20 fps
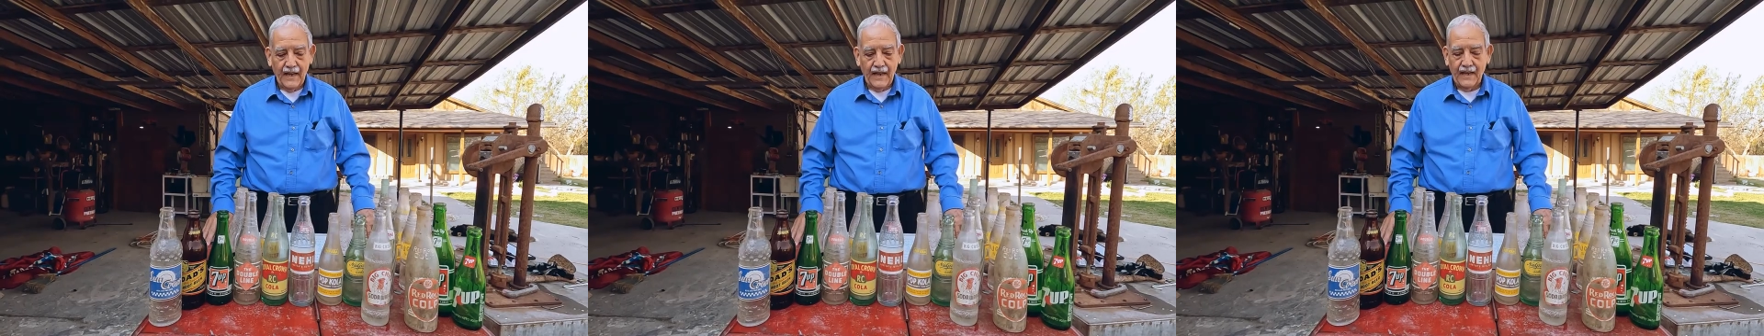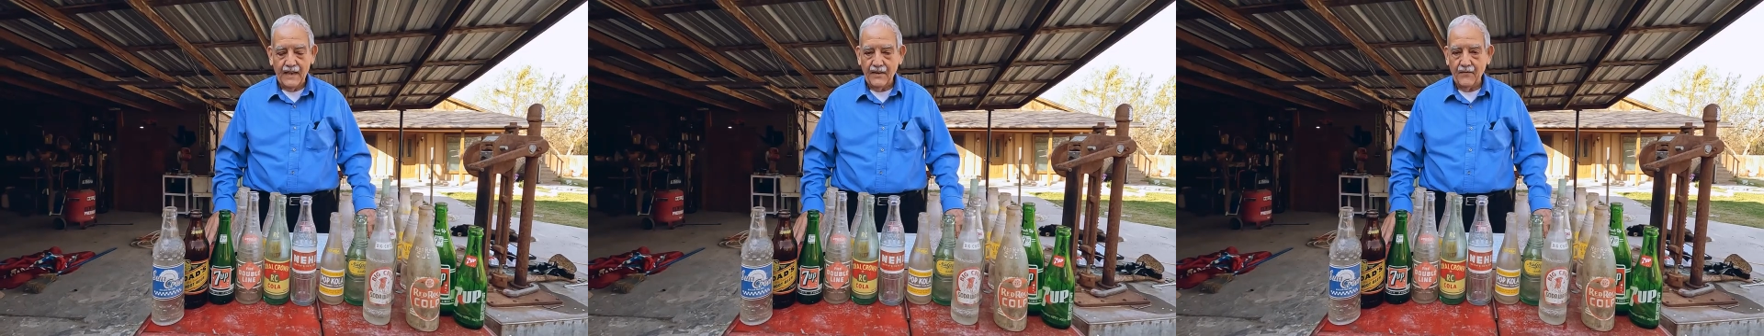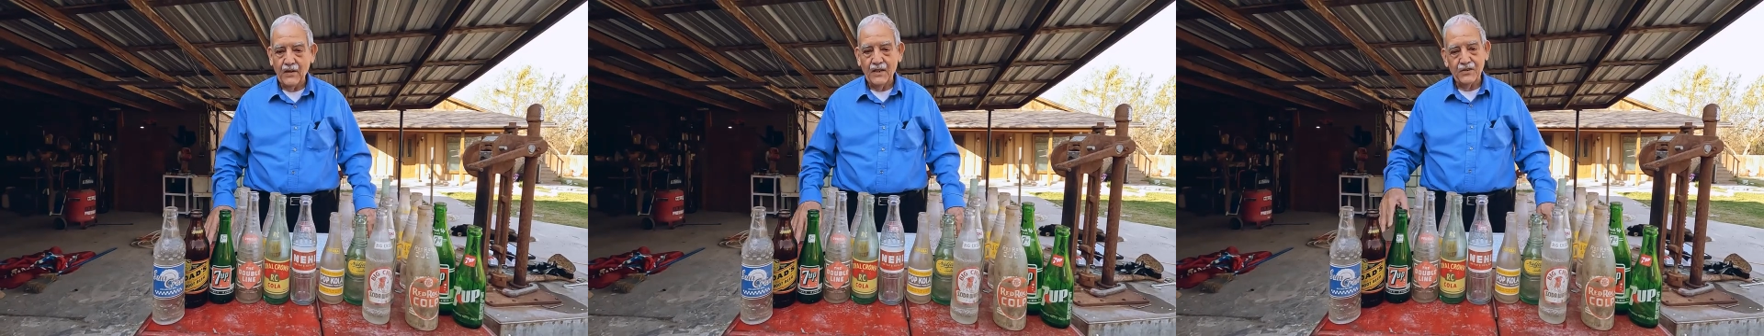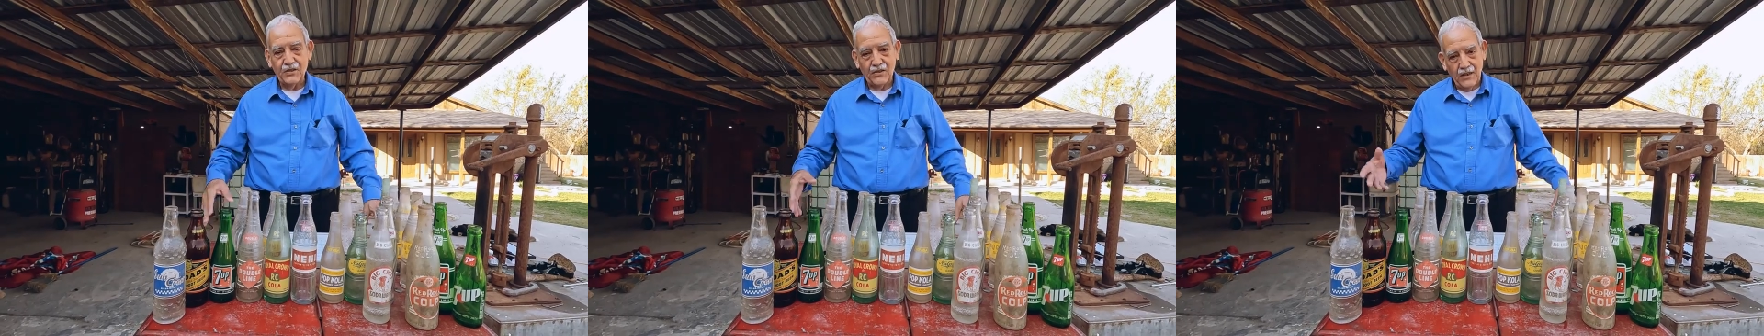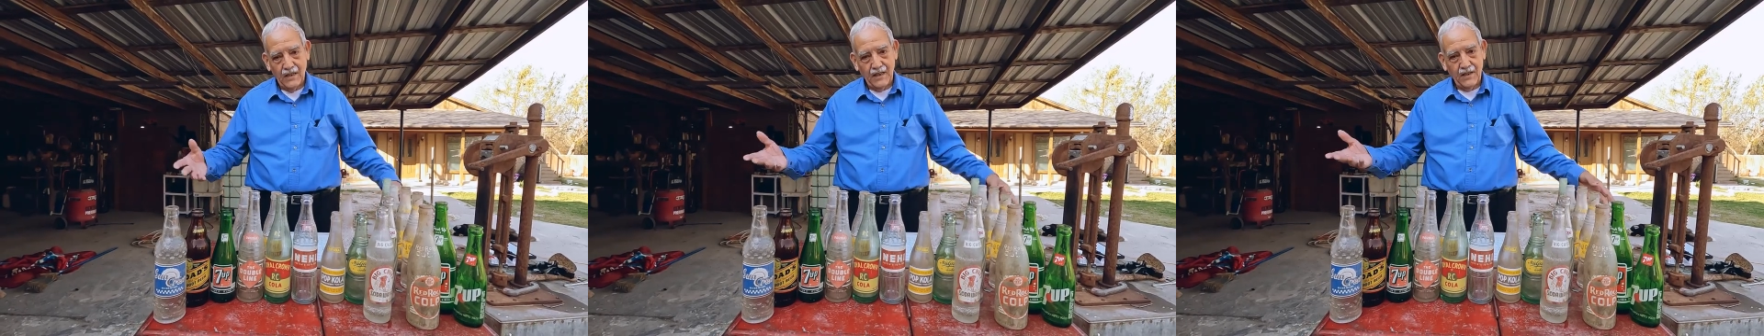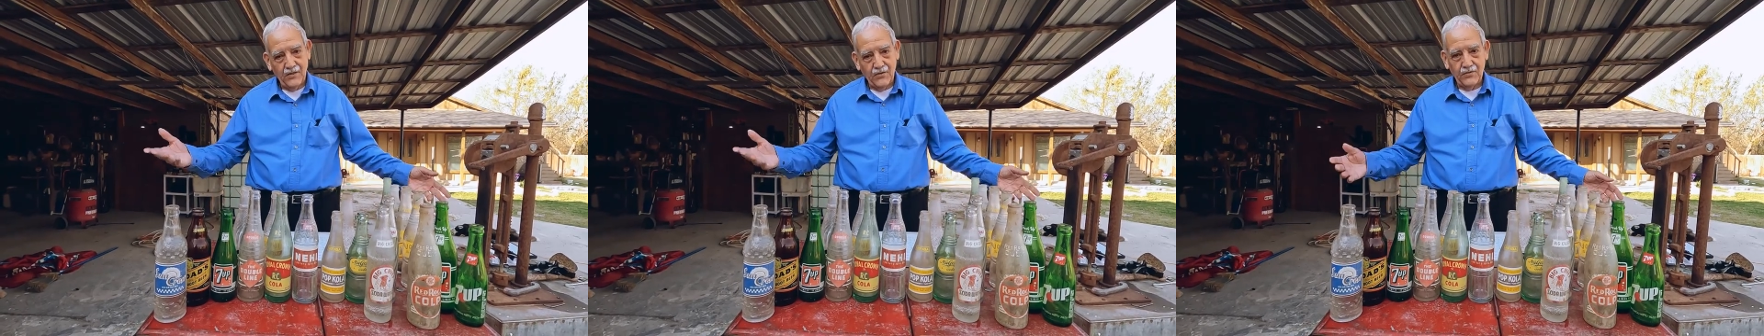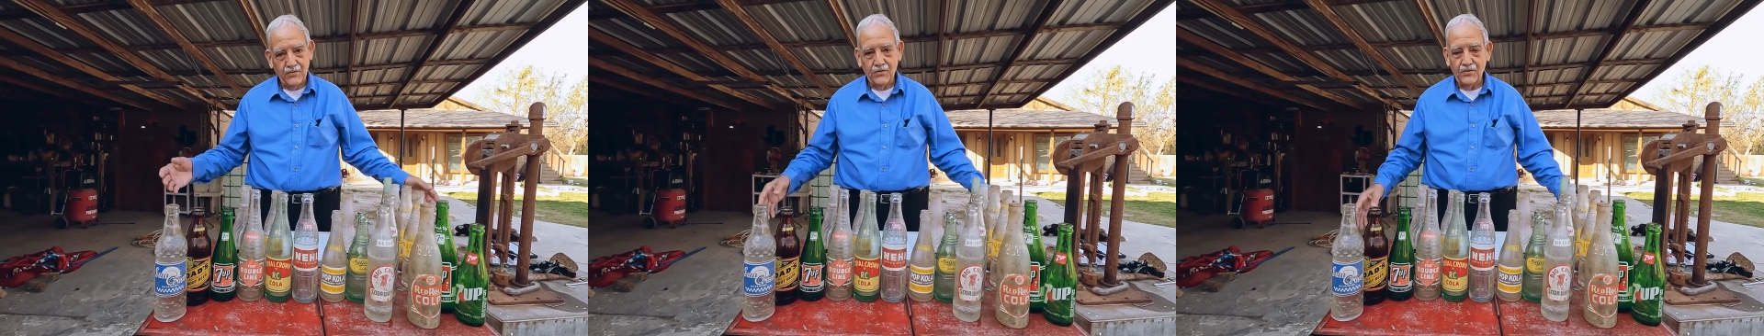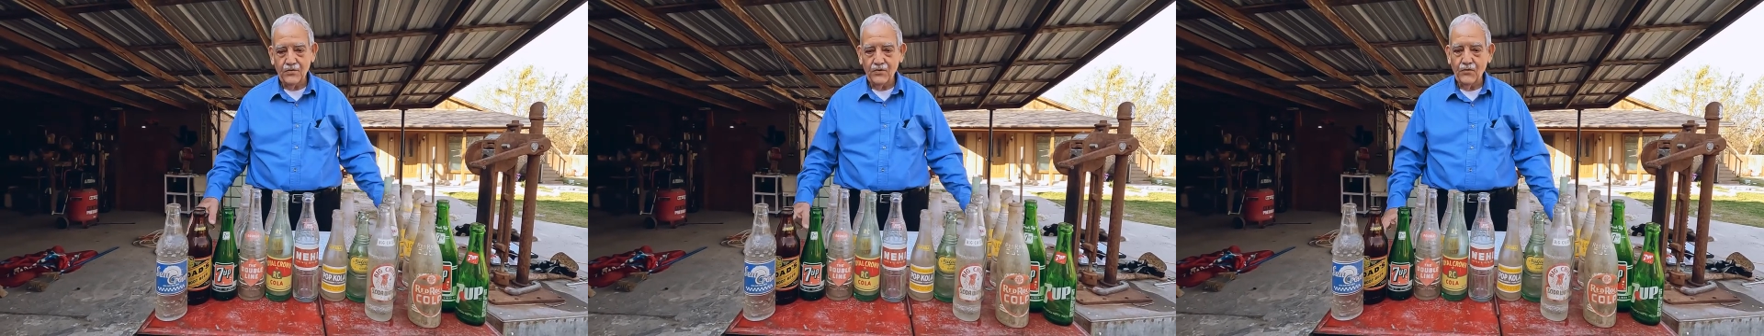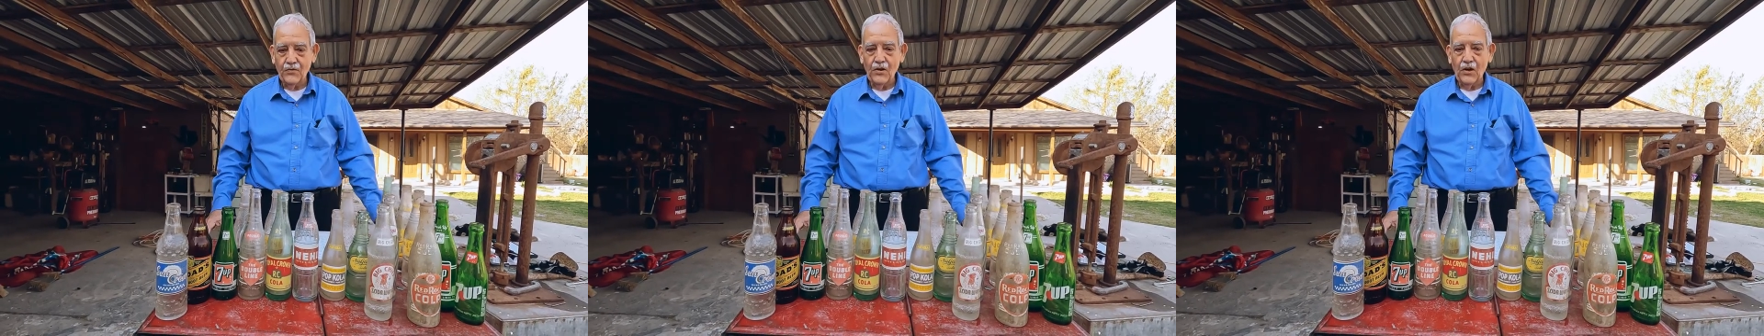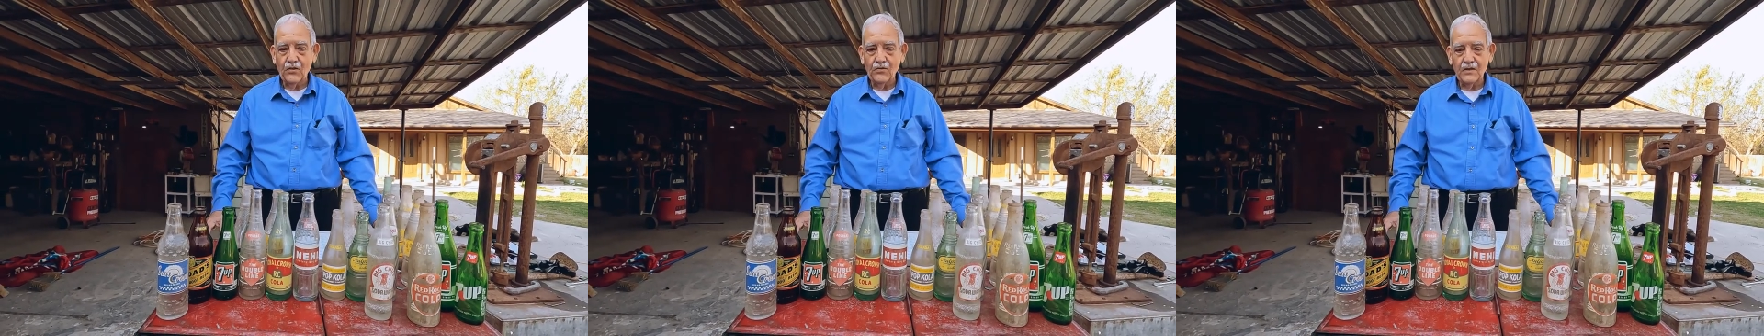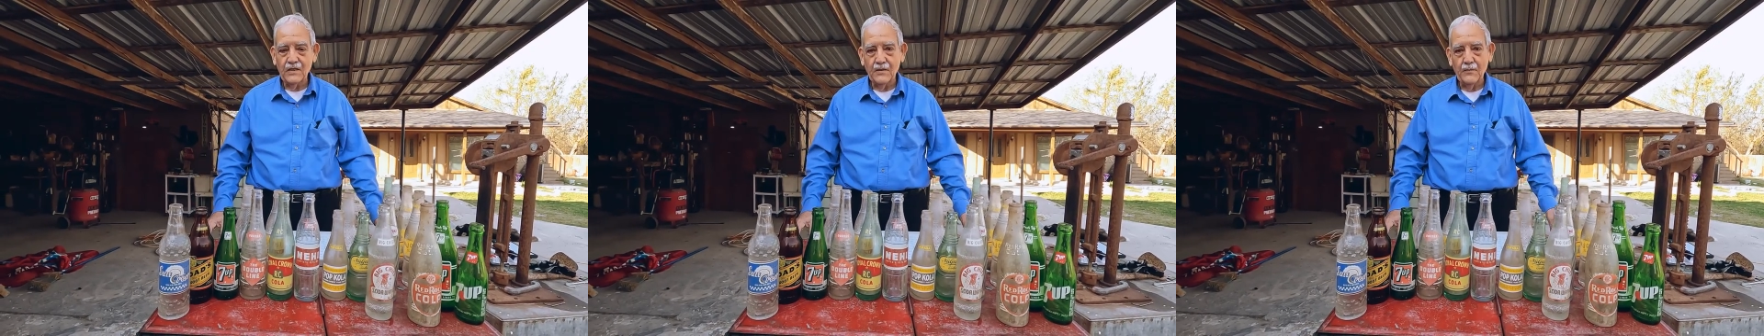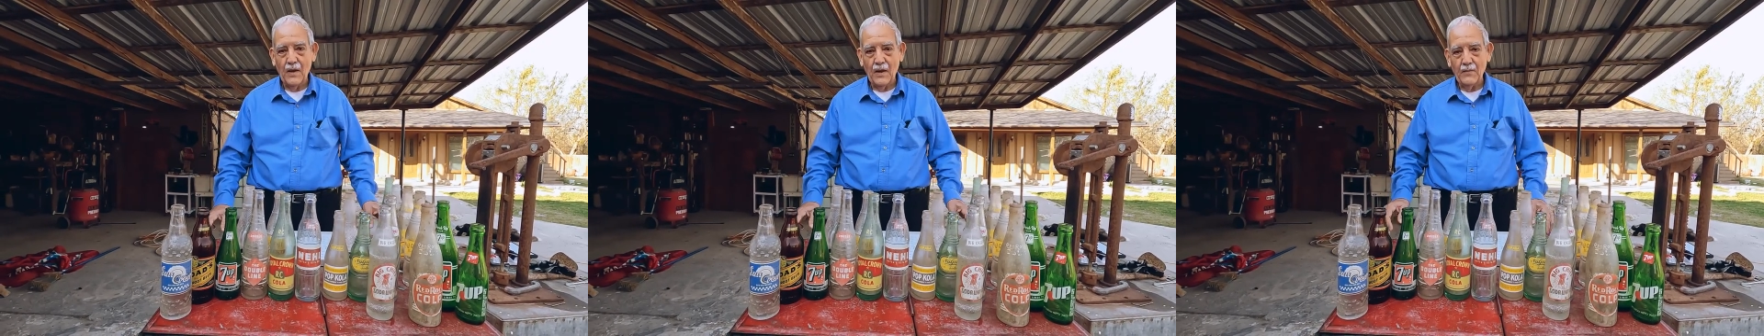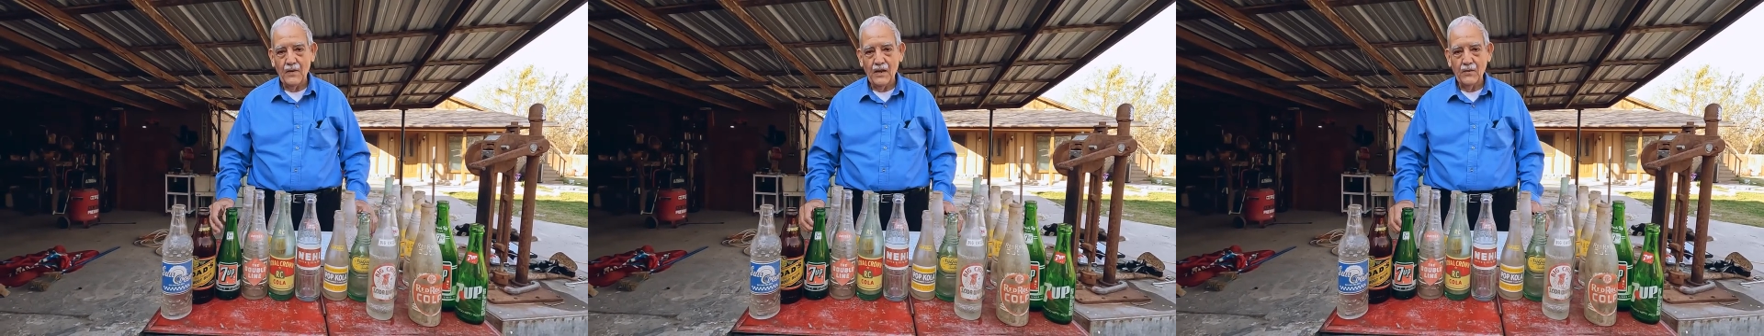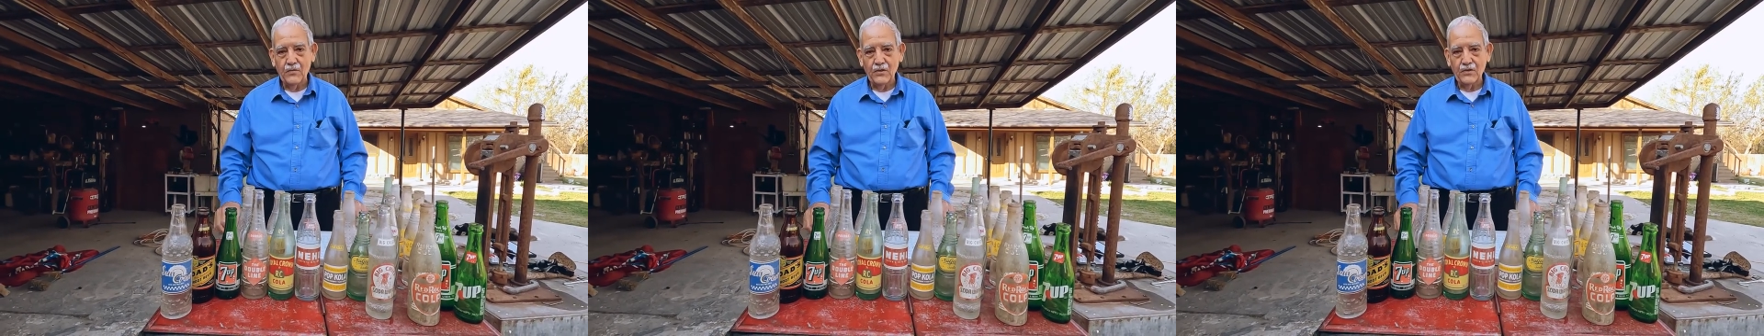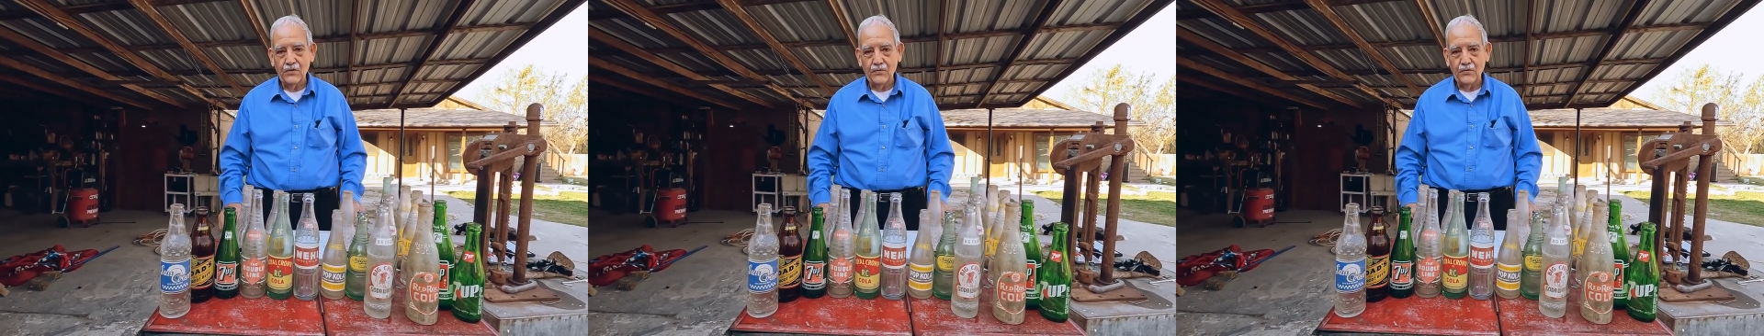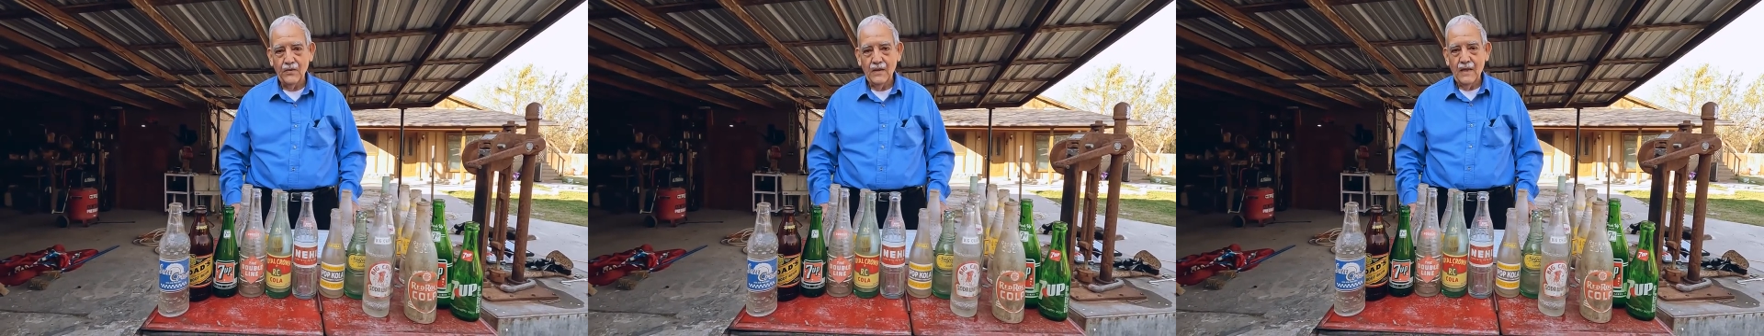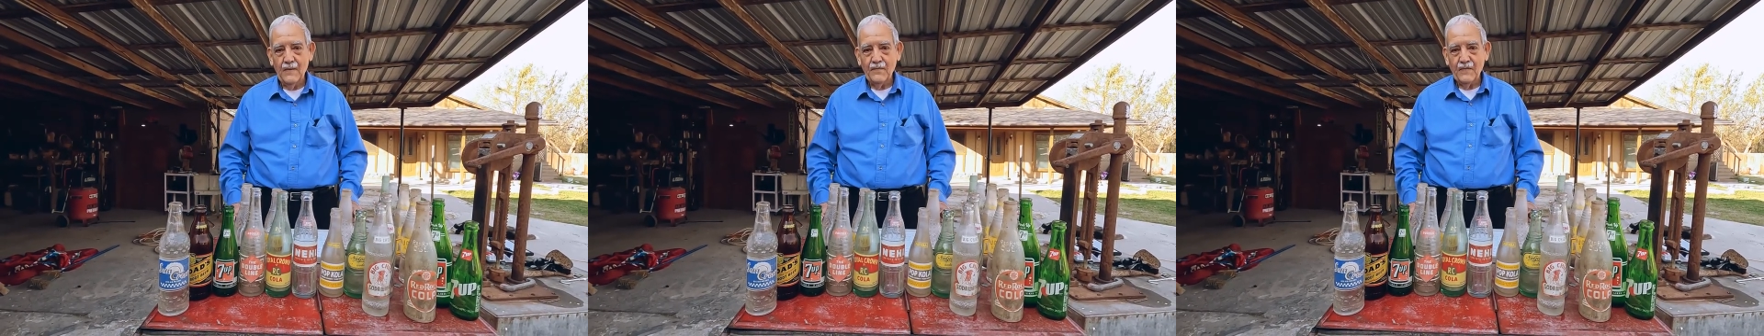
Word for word: and eventually, who knows, he might be able to